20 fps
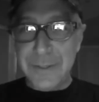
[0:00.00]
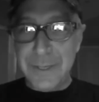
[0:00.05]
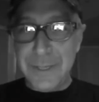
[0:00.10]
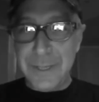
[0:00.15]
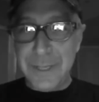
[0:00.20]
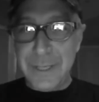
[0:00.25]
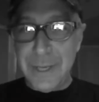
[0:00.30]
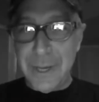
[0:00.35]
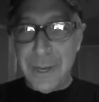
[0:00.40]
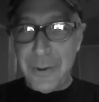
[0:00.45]

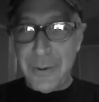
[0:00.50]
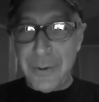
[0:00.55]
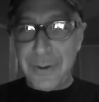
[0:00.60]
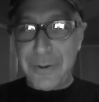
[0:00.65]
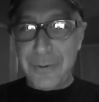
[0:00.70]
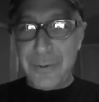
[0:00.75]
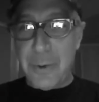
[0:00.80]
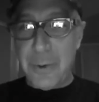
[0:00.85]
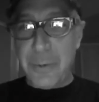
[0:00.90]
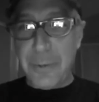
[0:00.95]
you know,
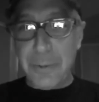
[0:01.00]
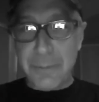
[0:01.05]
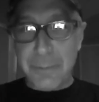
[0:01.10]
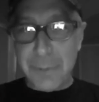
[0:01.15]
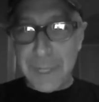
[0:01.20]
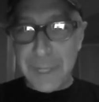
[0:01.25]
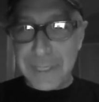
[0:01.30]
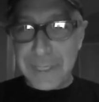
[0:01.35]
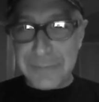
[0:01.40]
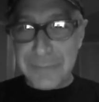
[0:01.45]
a
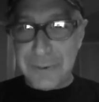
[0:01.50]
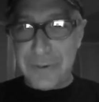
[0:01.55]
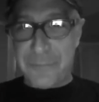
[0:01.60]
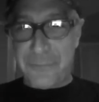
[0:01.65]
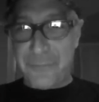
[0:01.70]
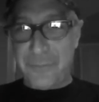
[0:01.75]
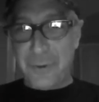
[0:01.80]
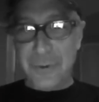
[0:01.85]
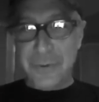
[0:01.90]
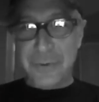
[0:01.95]
replacement
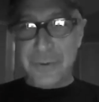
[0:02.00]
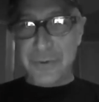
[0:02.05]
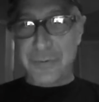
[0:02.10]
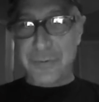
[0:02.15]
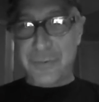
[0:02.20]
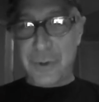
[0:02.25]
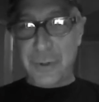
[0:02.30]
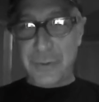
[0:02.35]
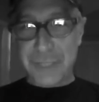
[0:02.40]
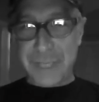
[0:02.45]
for
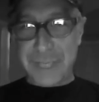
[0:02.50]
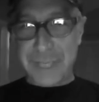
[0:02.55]
Travolta,